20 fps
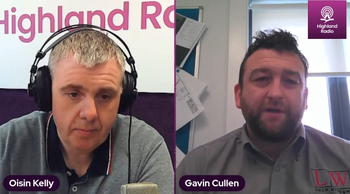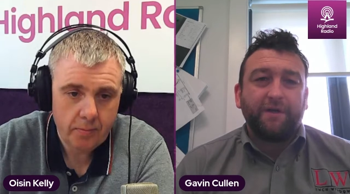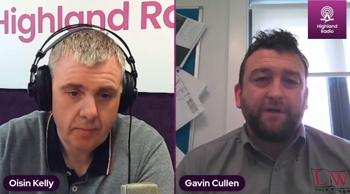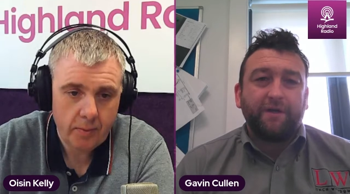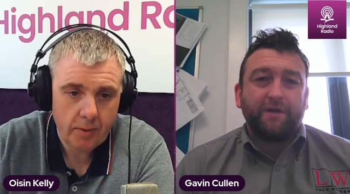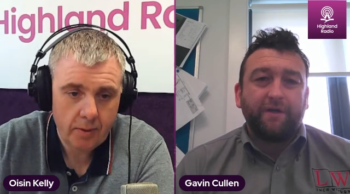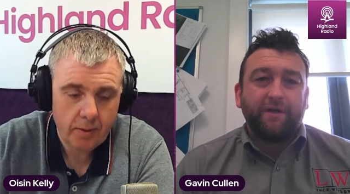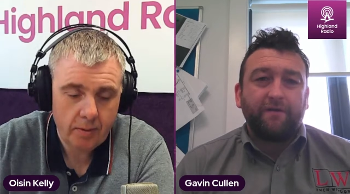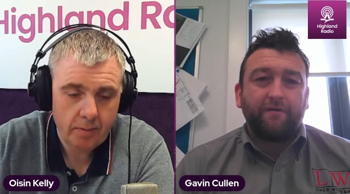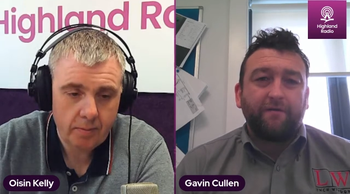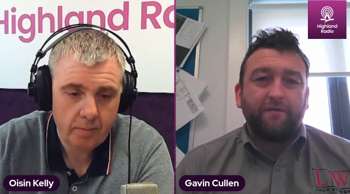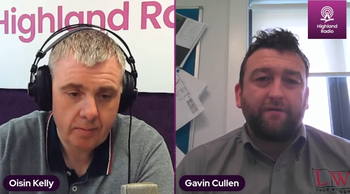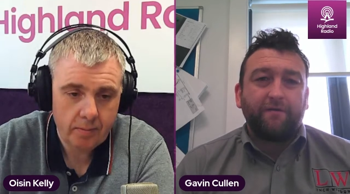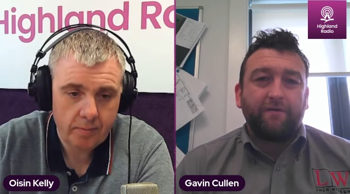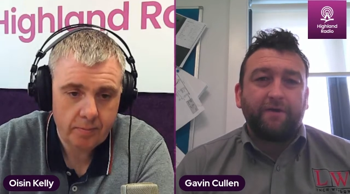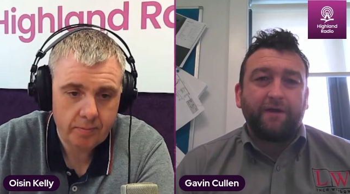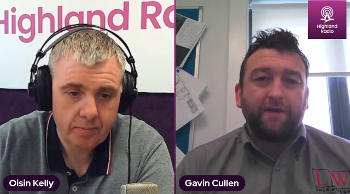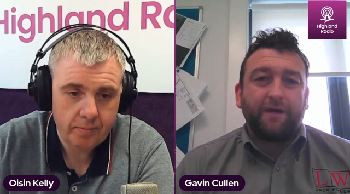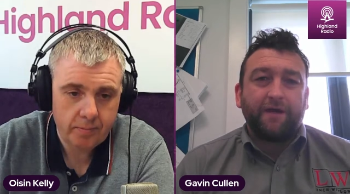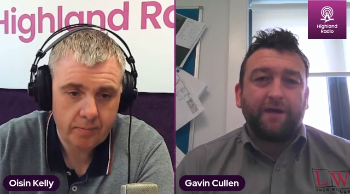Speaker 1: you
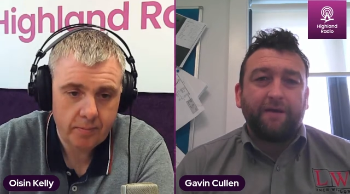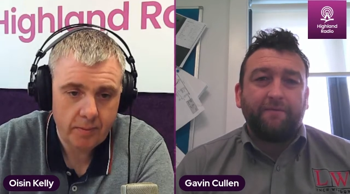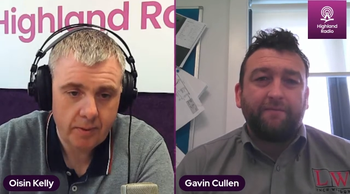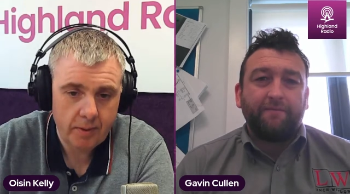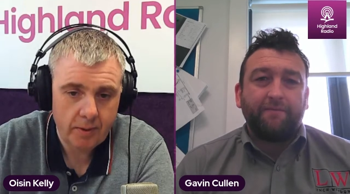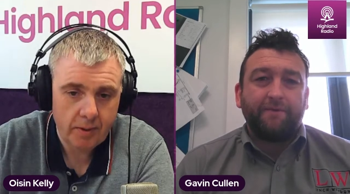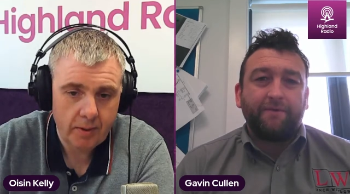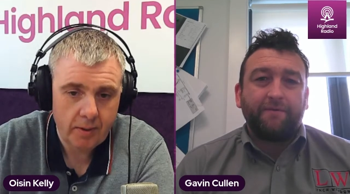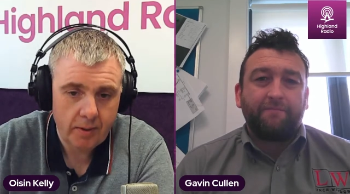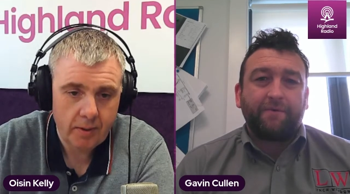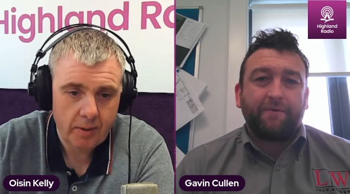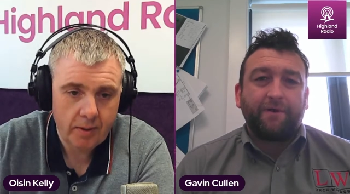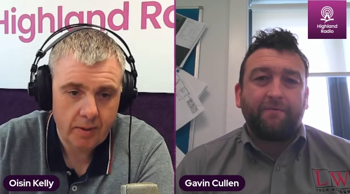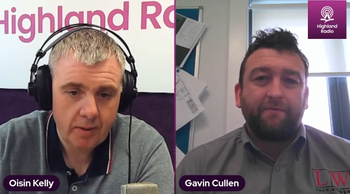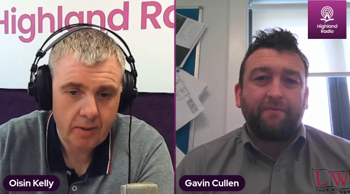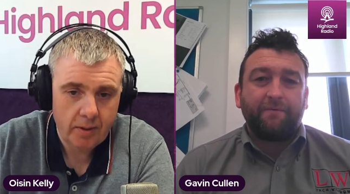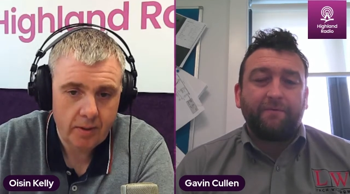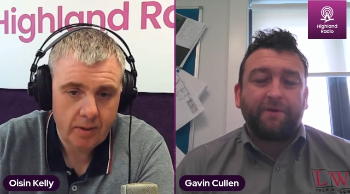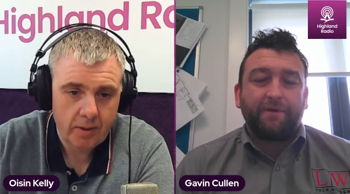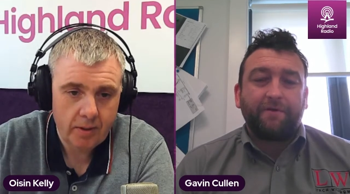know, um, they
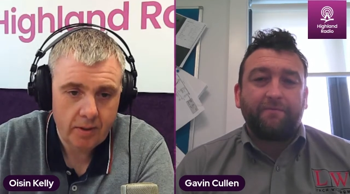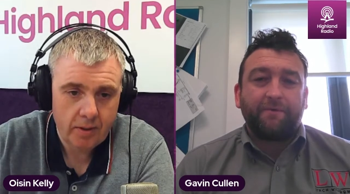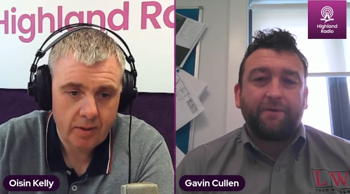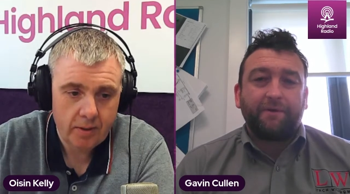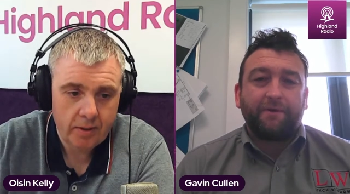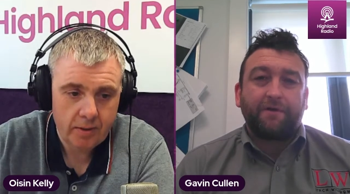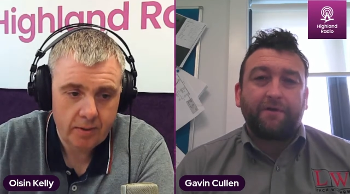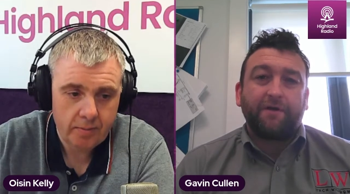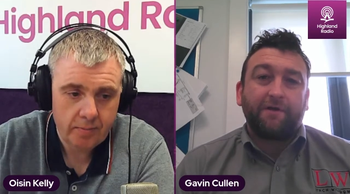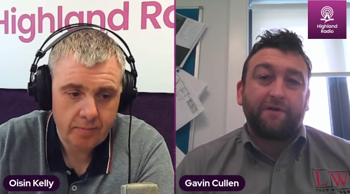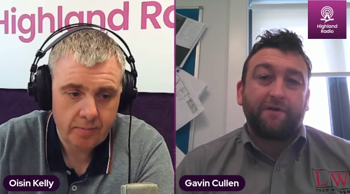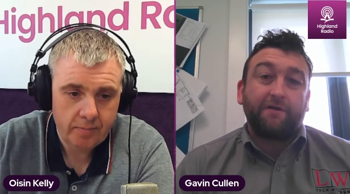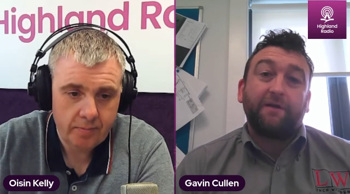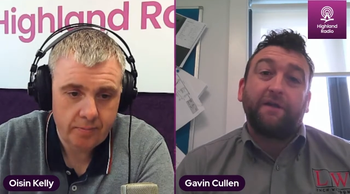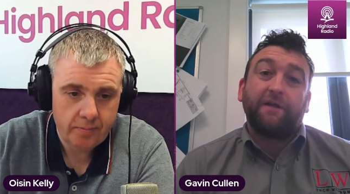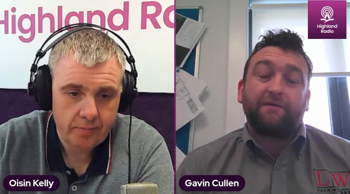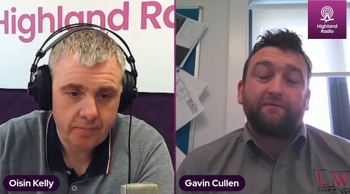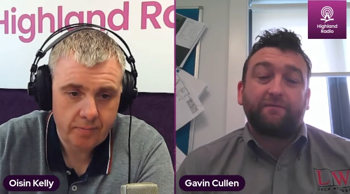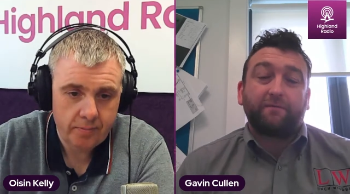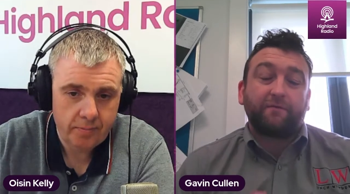probably could be looking at
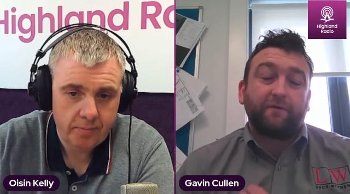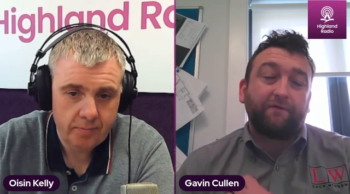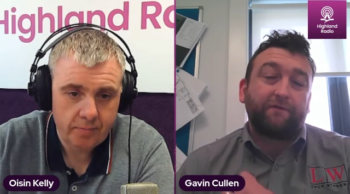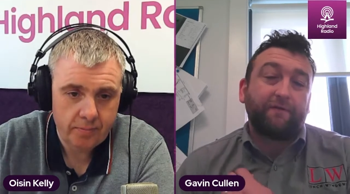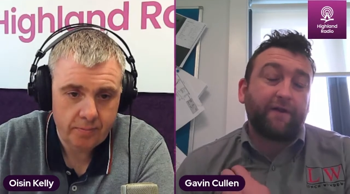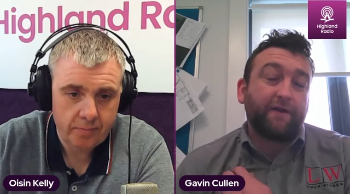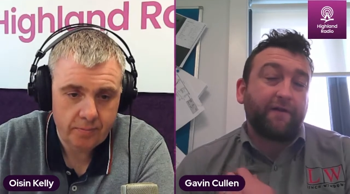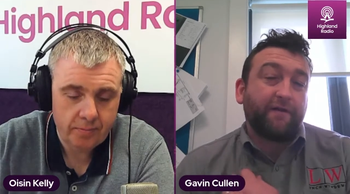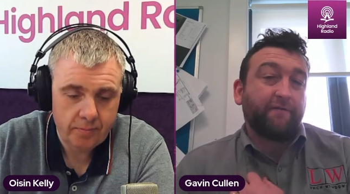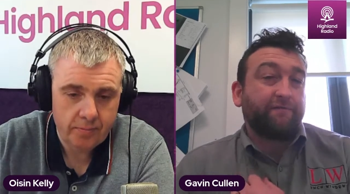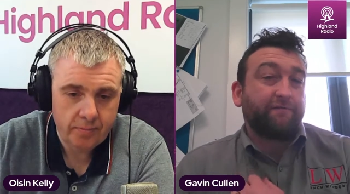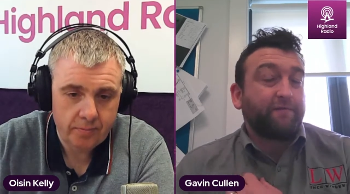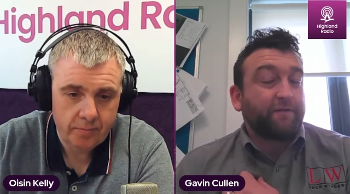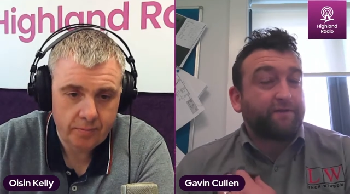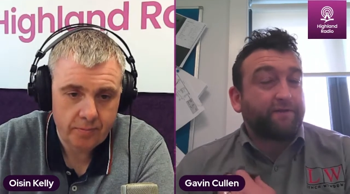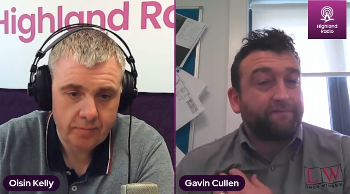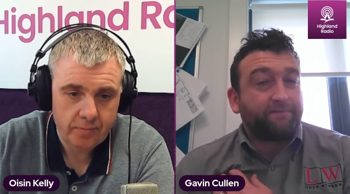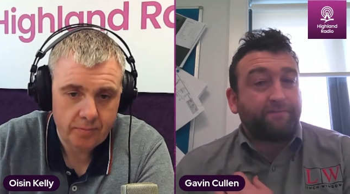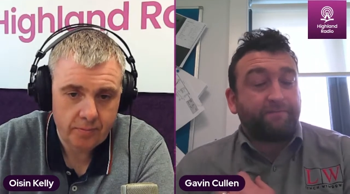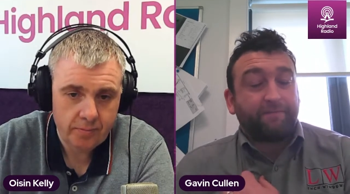yes, we're going to fight it out for a
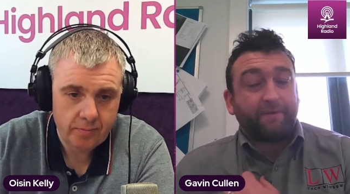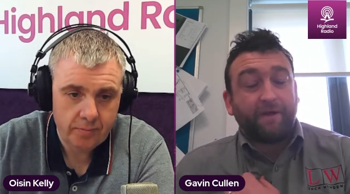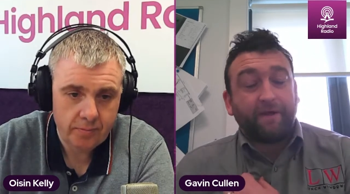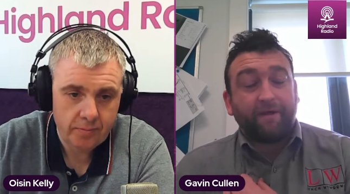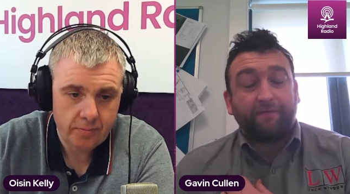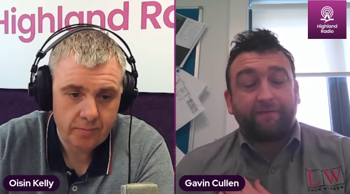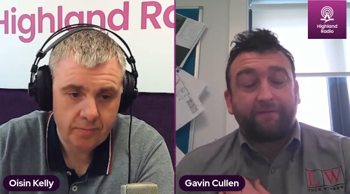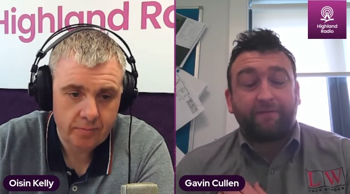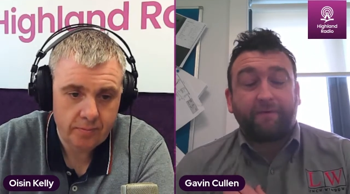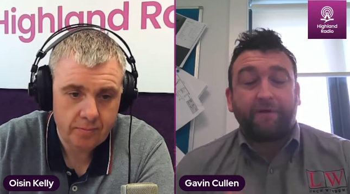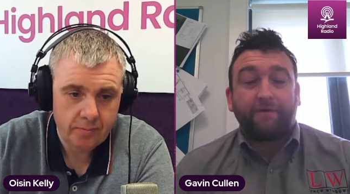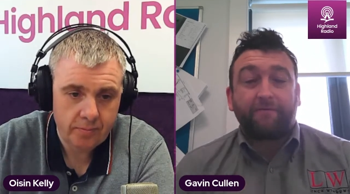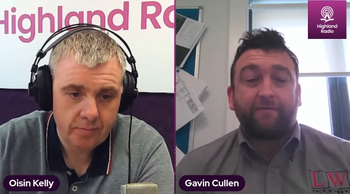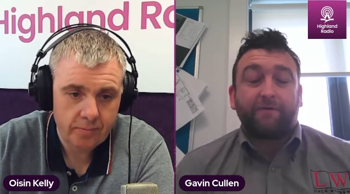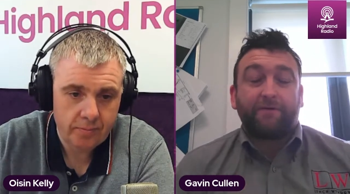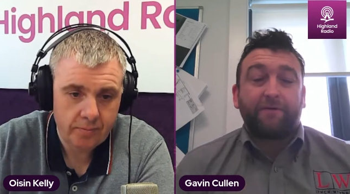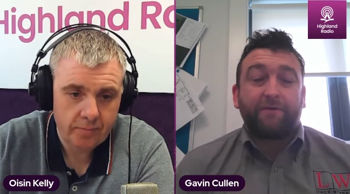playoff spot with the